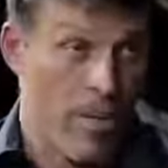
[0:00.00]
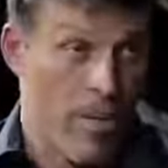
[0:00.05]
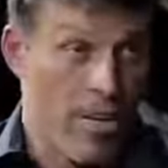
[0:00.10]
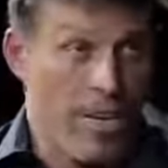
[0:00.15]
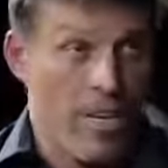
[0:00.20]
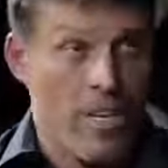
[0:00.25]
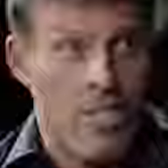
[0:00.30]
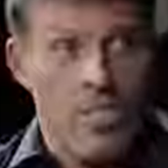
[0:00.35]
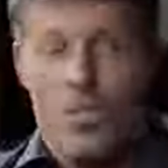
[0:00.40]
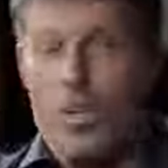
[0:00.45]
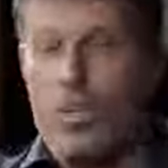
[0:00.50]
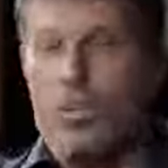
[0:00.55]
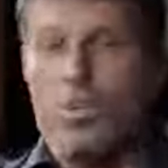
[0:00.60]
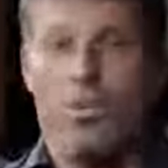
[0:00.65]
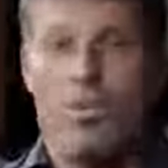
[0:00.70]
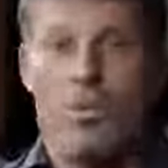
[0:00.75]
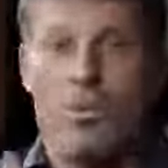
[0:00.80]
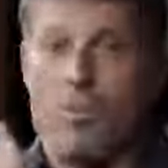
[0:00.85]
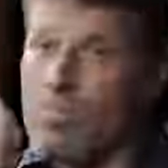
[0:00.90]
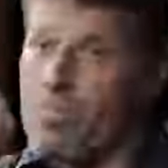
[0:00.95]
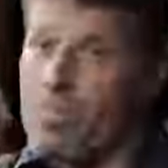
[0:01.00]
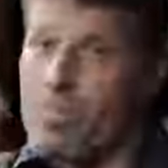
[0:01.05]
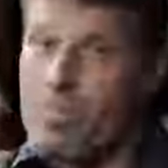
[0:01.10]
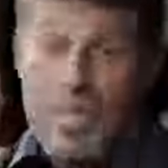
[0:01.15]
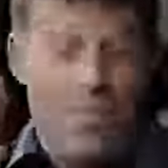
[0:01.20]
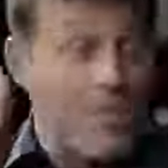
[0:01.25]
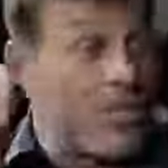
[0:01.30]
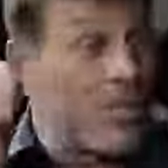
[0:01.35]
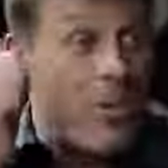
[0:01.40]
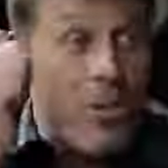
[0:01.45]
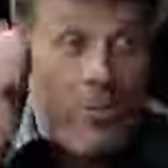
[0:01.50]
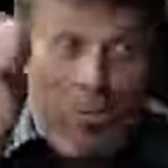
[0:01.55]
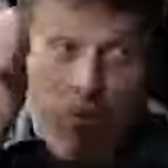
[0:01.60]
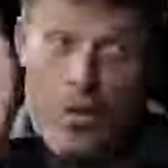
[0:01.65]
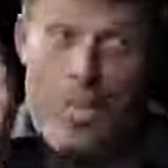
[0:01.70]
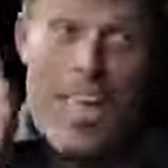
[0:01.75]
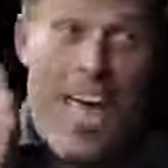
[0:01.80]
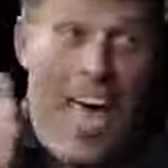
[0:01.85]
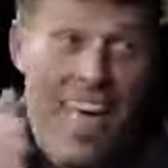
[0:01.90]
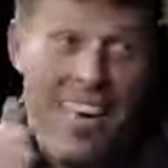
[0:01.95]
So you can
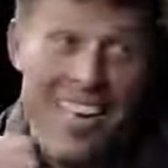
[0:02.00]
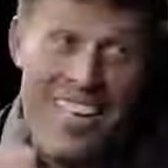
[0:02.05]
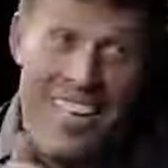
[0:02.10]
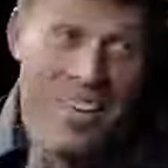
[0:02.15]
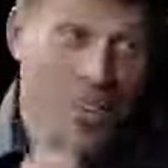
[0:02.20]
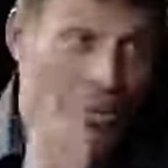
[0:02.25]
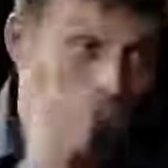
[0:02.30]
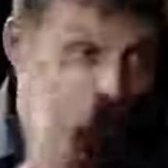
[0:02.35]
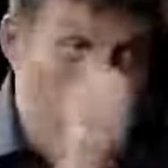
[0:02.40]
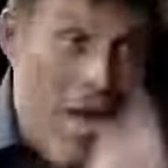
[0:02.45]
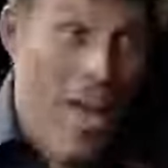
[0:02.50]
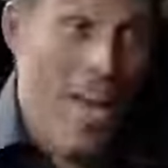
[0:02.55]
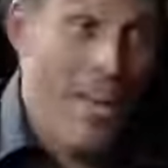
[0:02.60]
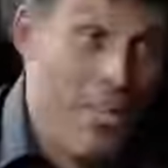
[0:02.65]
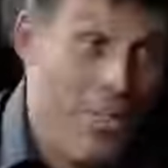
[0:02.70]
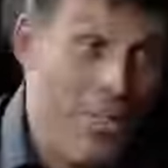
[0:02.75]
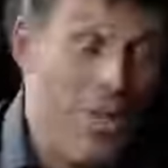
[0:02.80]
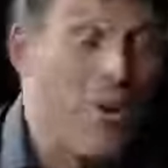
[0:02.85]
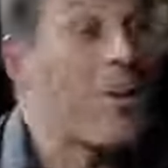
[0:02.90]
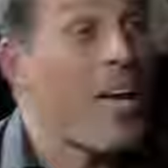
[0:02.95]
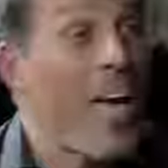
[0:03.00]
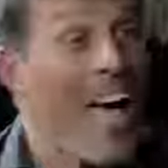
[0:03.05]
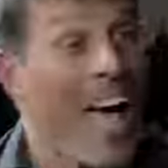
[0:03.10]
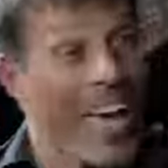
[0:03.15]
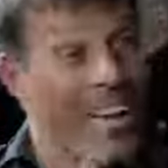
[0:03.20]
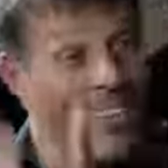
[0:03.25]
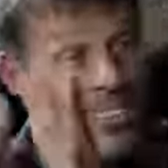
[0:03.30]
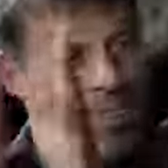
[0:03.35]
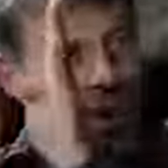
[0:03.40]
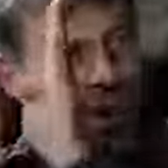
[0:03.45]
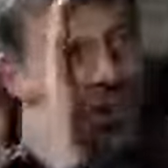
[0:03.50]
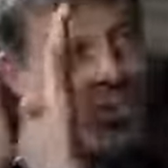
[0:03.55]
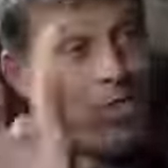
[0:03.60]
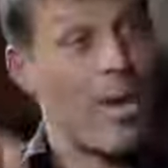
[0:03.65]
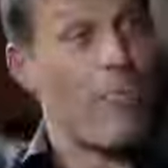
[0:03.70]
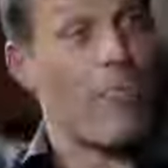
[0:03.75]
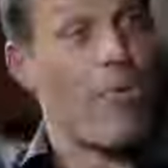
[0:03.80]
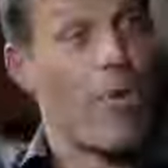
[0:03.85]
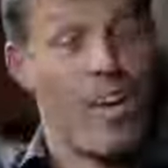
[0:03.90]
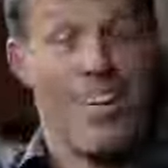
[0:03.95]
forget and it'll remind you, okay, you got
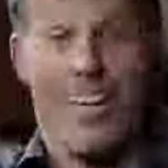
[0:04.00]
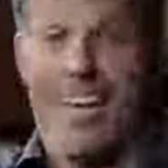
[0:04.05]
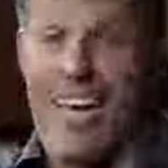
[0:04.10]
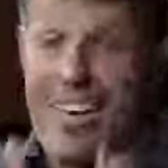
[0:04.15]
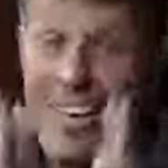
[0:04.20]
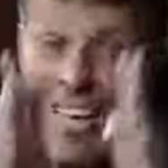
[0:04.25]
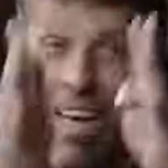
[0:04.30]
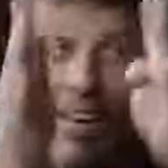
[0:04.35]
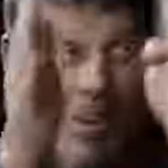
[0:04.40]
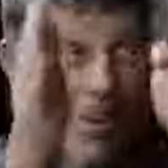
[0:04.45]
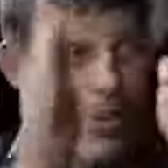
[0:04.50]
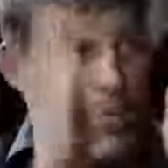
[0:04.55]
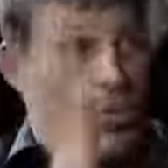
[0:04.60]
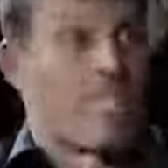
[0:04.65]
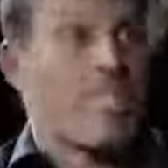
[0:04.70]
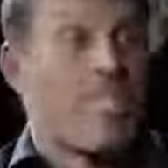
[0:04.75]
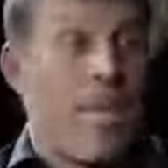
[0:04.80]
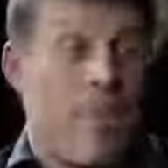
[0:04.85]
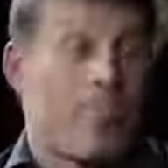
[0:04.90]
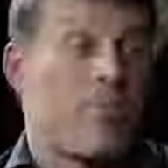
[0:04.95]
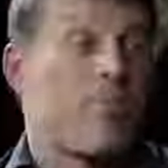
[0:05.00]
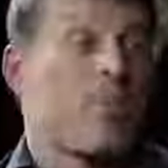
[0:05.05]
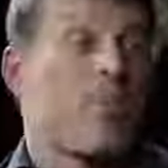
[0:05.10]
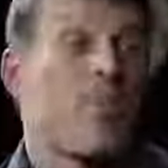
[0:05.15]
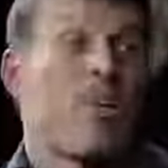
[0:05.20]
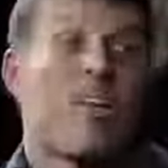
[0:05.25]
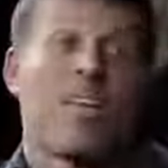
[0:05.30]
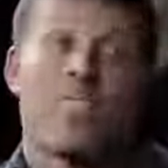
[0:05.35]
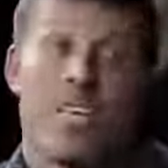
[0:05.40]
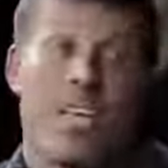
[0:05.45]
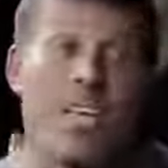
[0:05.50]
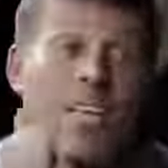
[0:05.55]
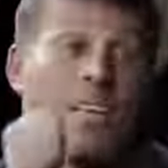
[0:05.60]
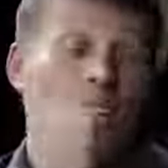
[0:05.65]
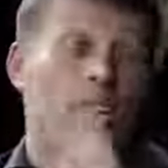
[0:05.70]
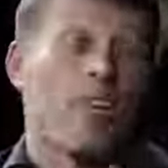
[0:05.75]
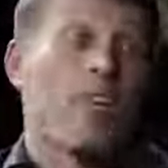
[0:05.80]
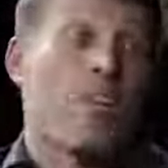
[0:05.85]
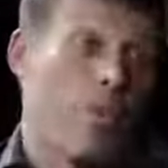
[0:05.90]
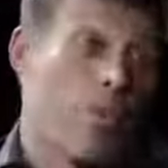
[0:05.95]
step 1 done. Now here's what step 2 is. And it
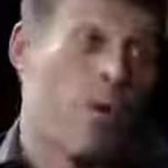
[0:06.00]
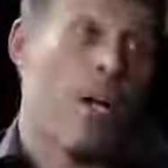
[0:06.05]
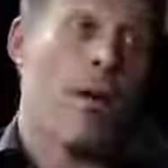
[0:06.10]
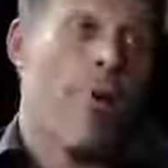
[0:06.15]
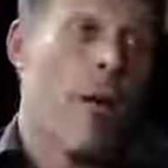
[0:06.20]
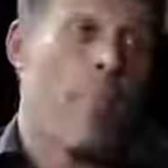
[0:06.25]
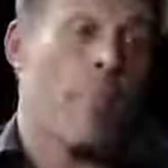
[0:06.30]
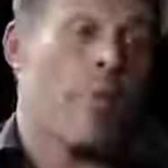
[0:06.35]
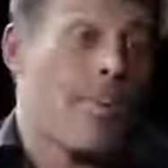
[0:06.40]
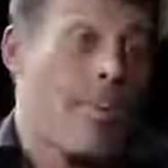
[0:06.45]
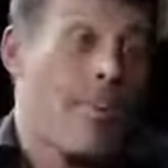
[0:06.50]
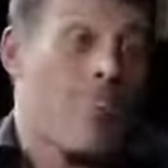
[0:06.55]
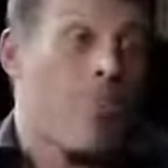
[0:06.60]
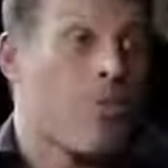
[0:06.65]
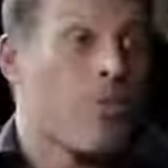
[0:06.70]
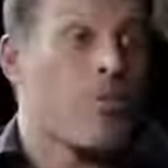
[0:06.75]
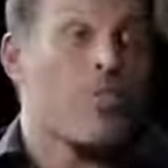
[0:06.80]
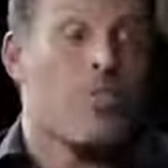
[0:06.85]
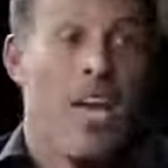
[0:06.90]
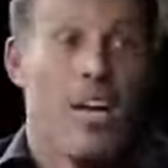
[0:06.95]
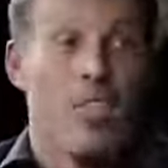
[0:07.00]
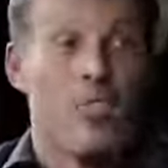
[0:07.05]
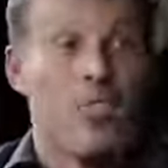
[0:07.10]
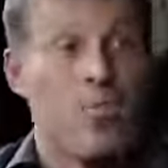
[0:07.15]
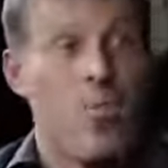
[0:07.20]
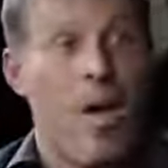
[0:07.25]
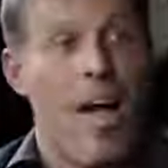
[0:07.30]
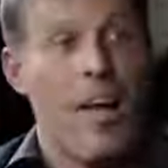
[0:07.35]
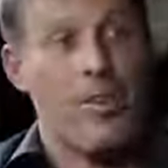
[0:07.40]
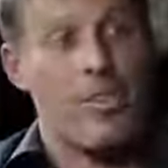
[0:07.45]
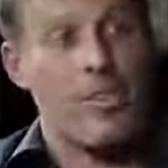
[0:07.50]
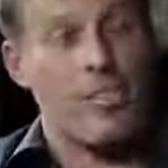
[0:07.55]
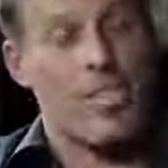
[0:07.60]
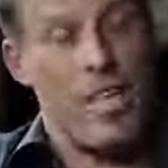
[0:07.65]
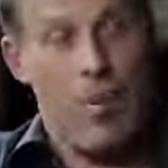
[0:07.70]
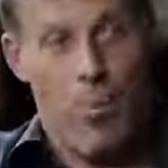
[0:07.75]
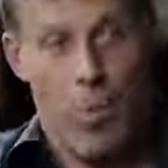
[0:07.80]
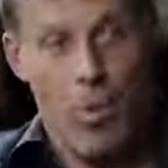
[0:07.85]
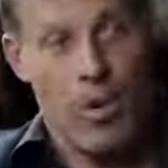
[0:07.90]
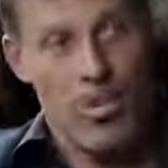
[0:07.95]
literally will come up and give you those text reminders to
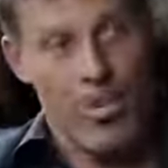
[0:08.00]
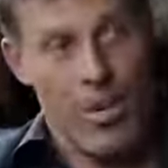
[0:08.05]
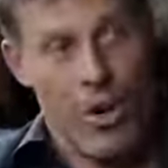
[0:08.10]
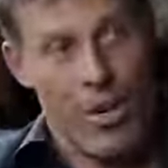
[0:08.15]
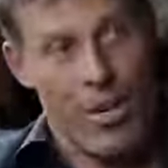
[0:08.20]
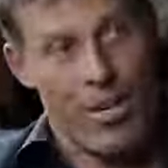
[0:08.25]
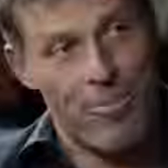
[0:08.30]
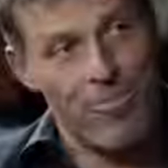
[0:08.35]
keep you on target.